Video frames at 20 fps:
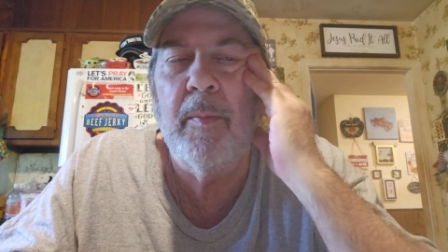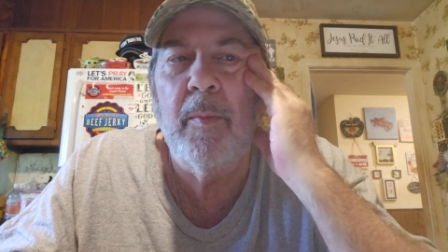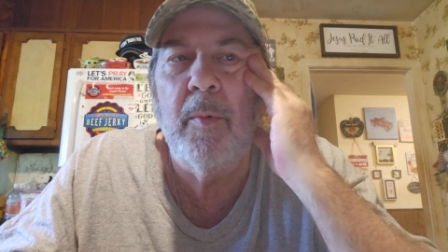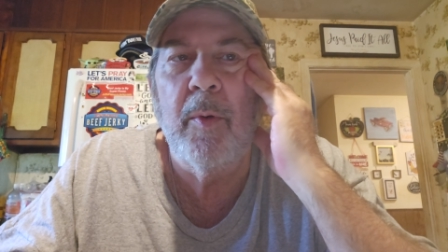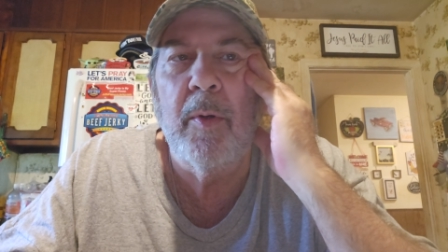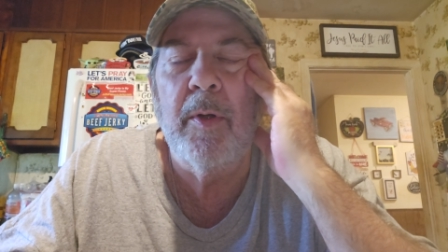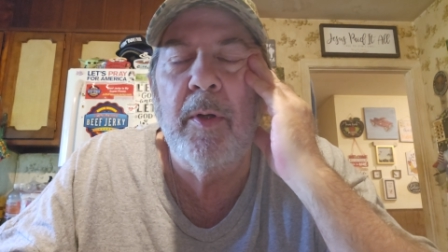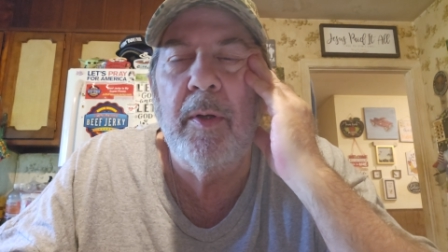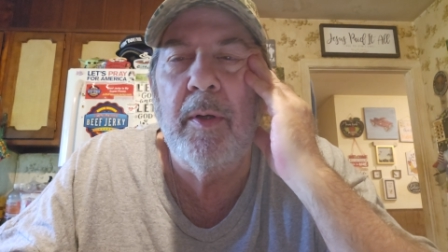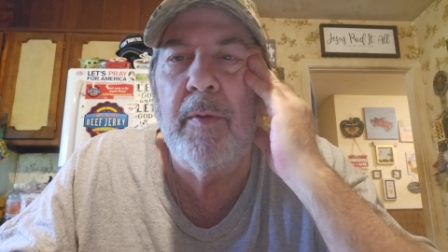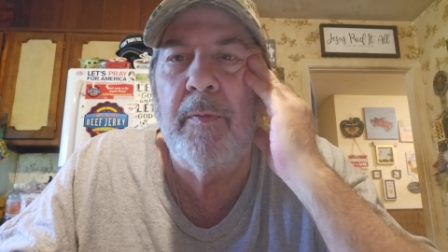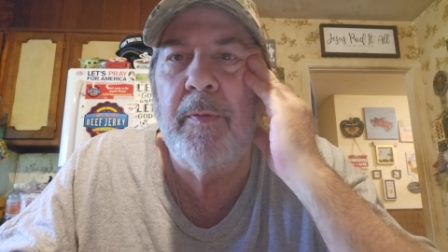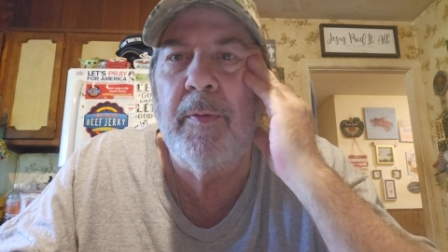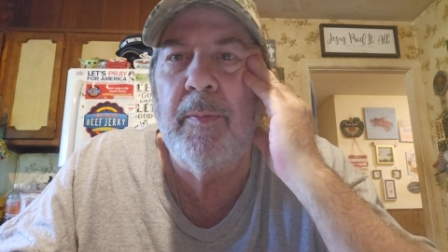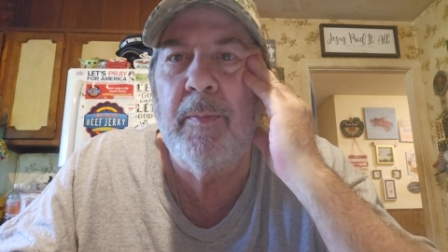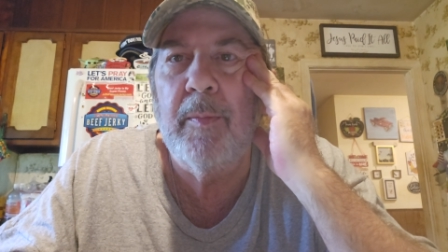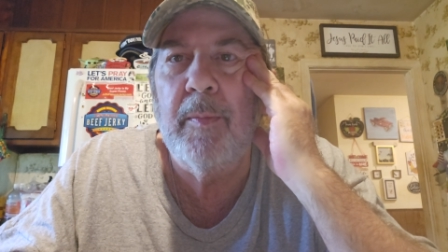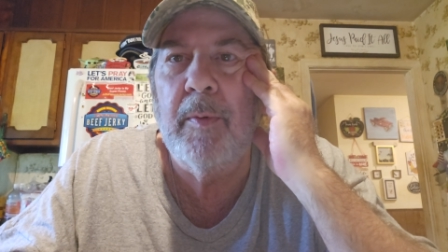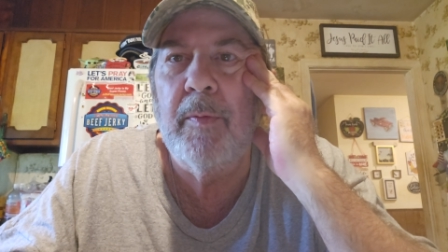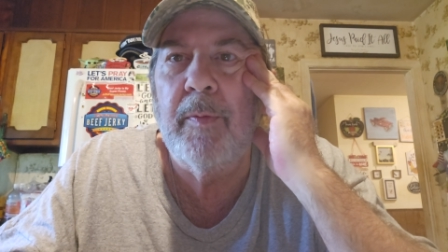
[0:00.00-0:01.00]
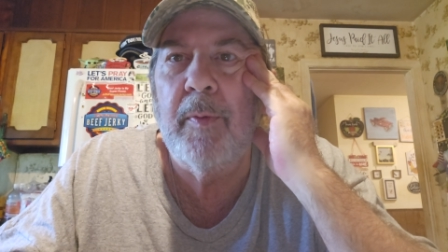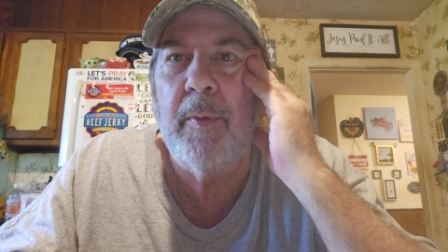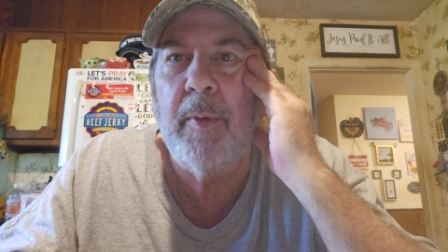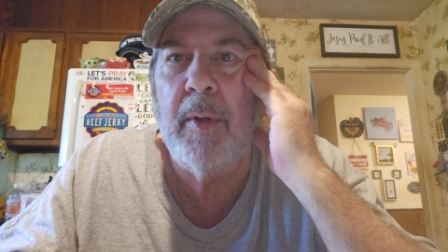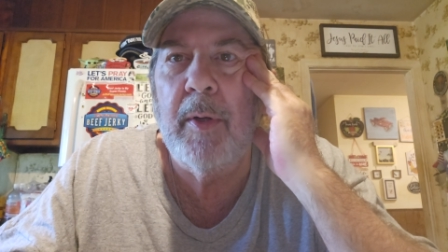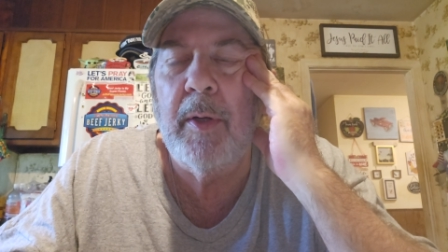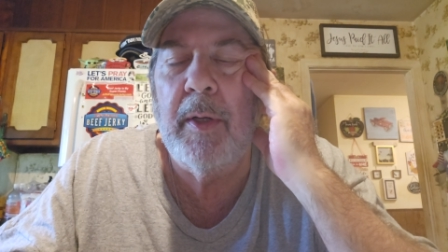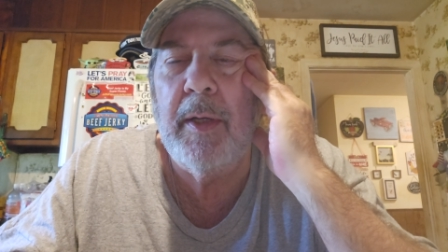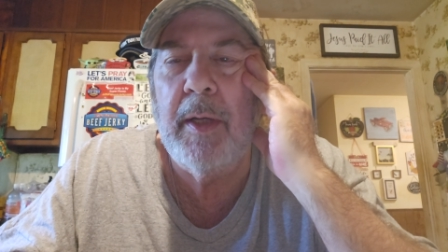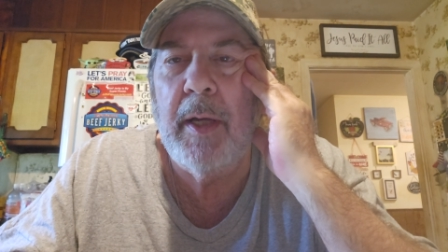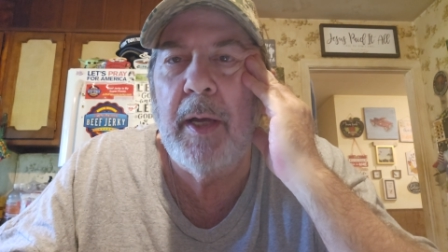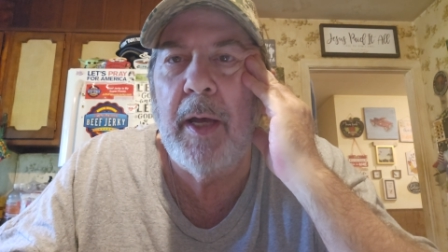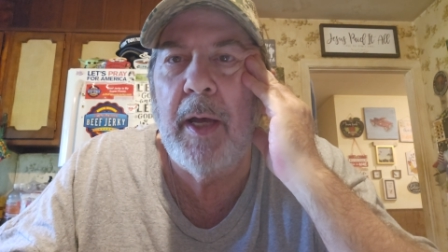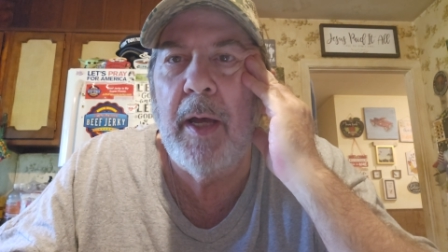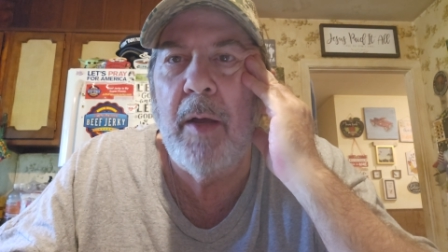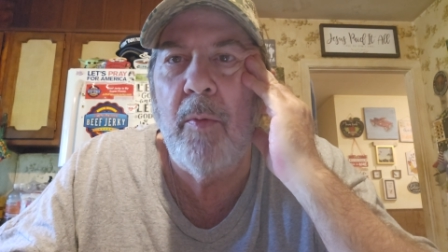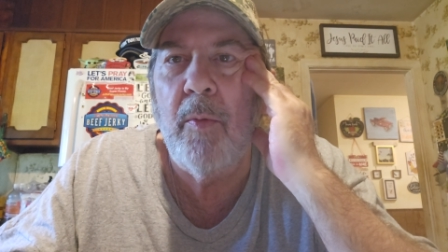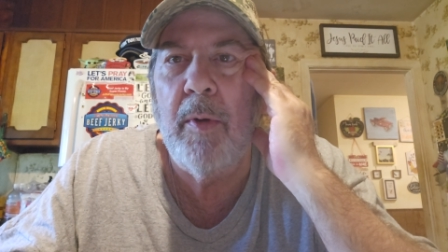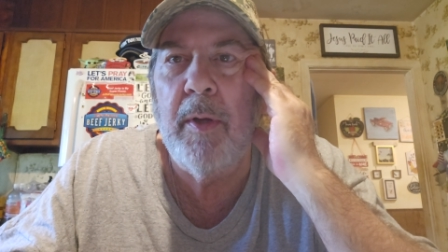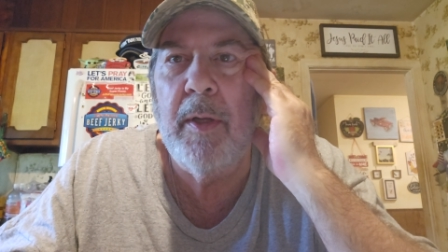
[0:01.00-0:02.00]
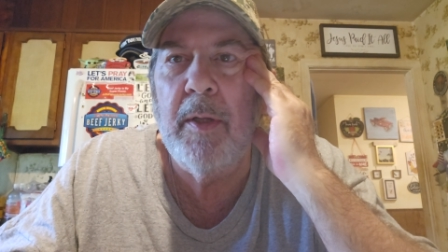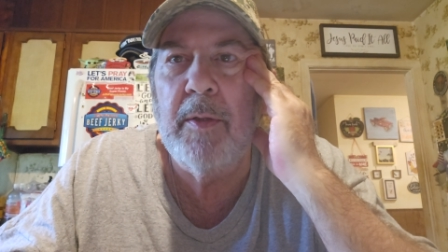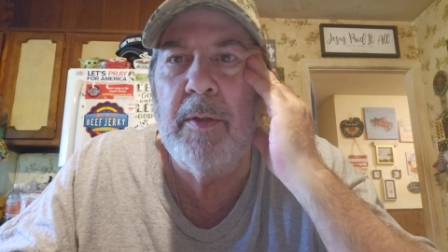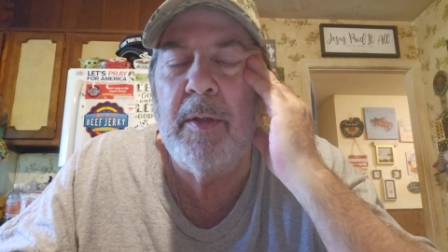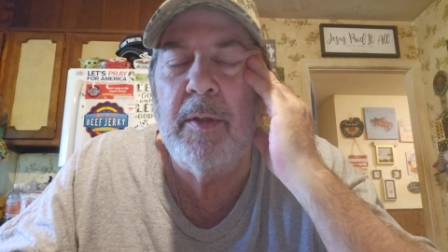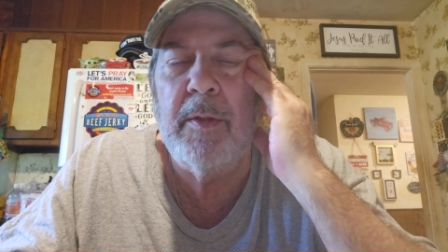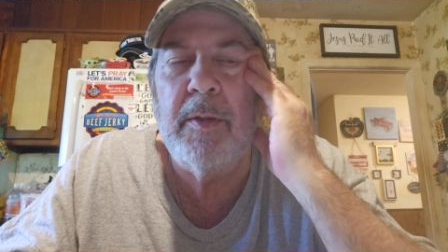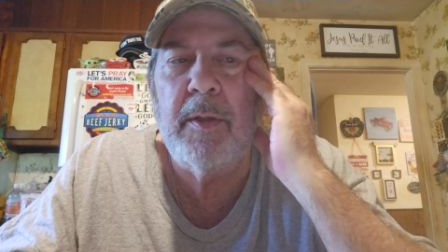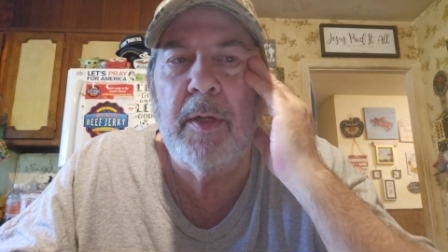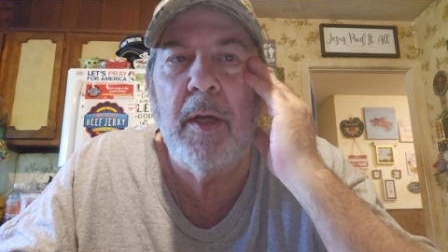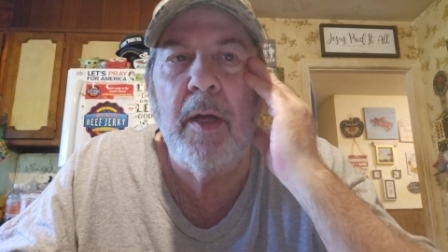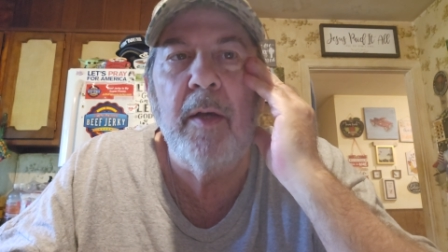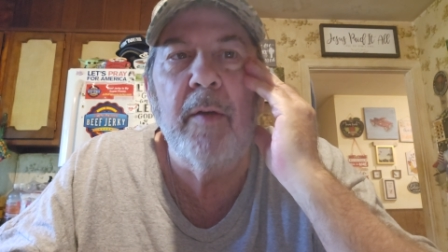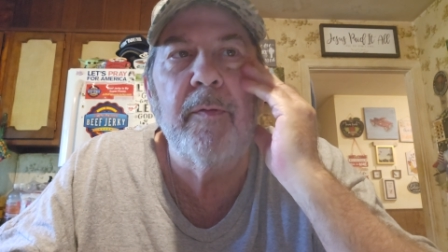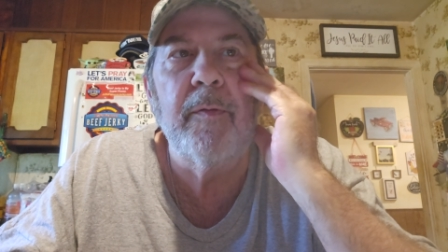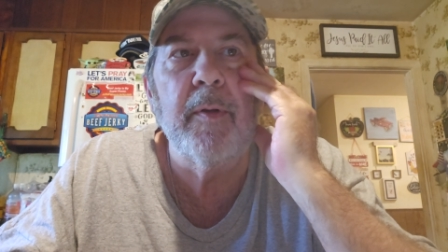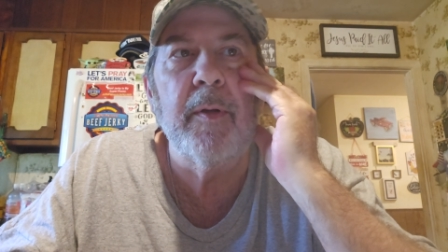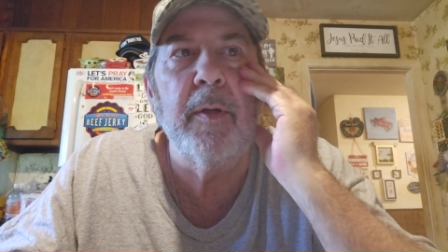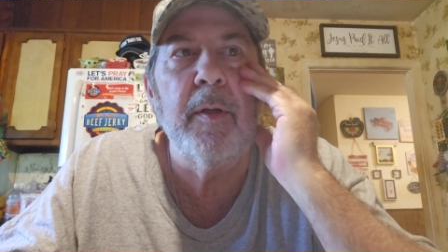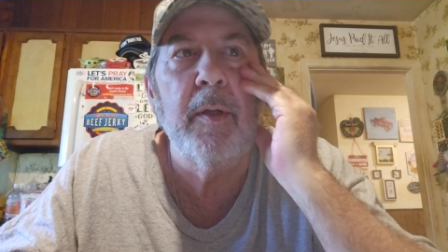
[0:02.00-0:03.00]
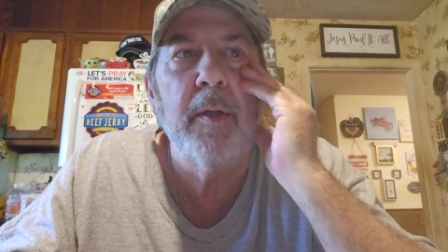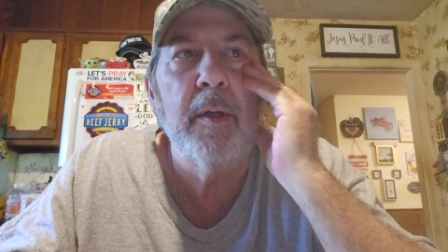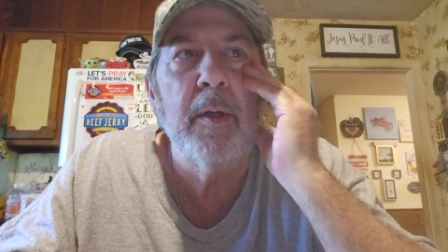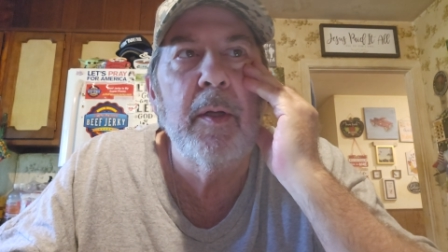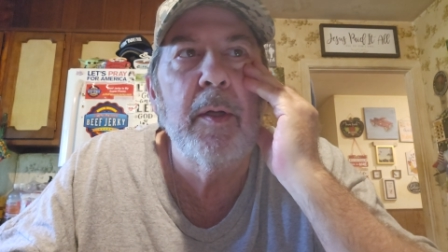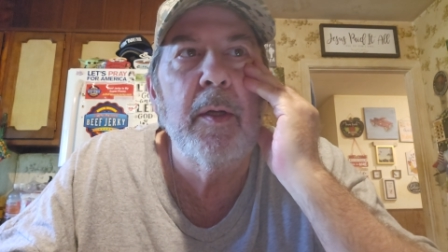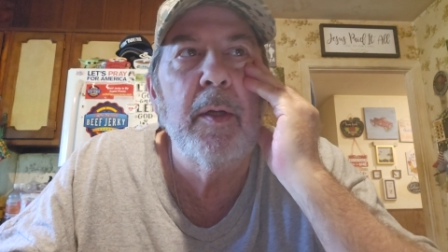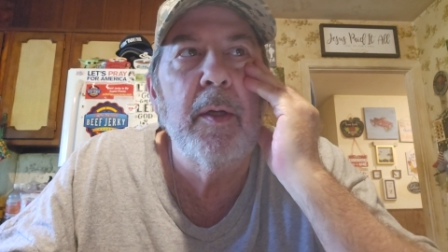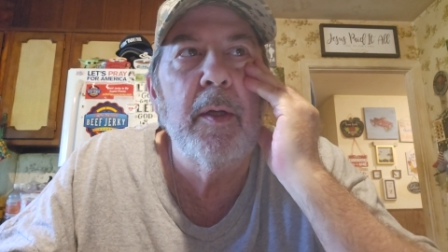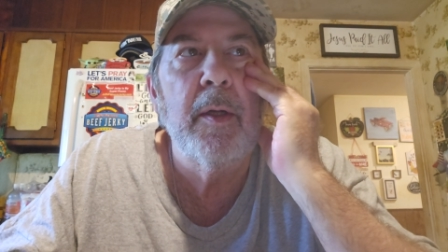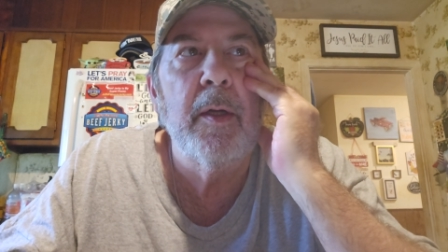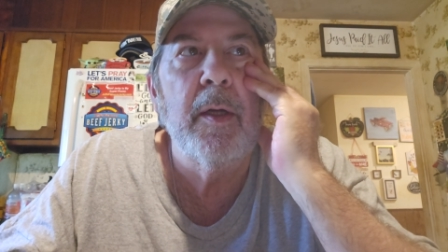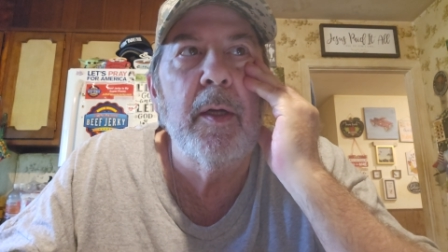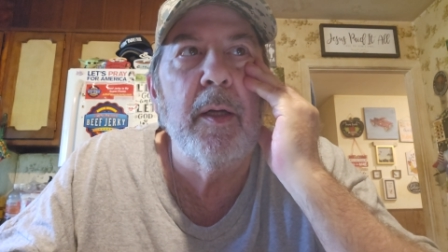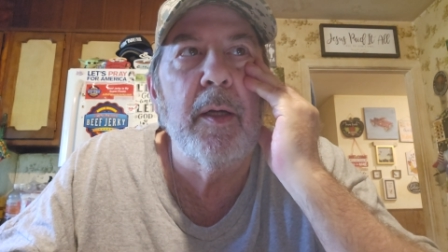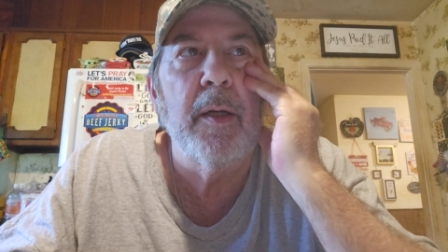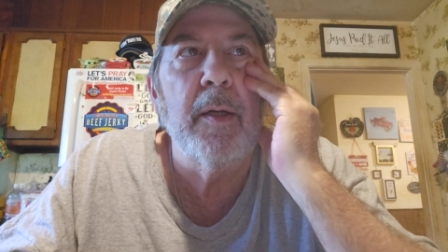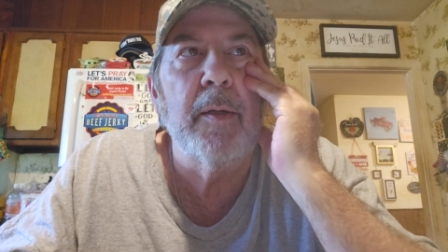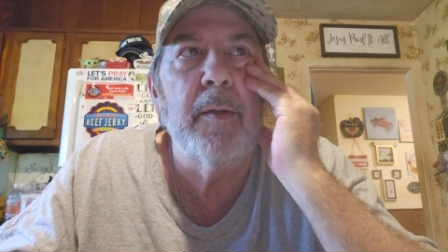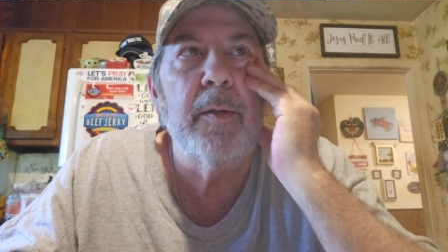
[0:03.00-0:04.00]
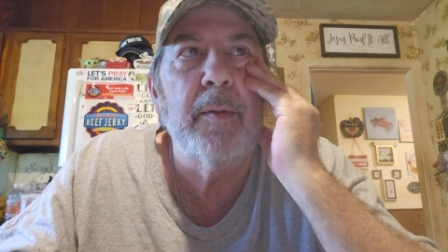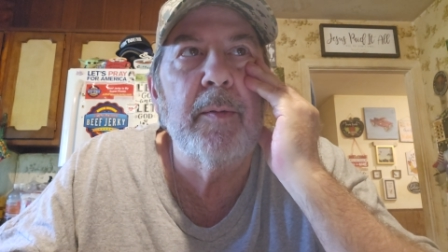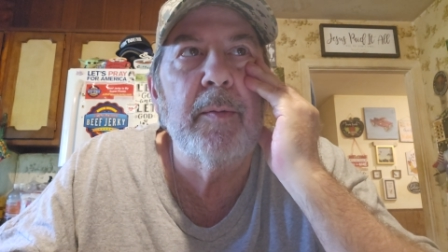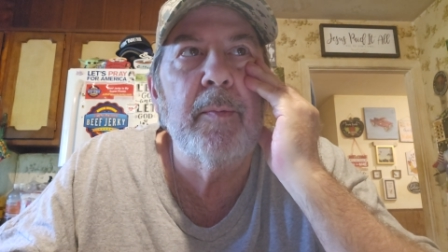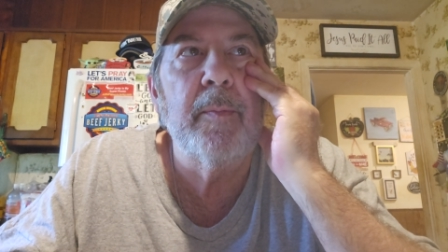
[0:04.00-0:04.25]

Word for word: wondering if if we were going to get high winds and stuff, and uh,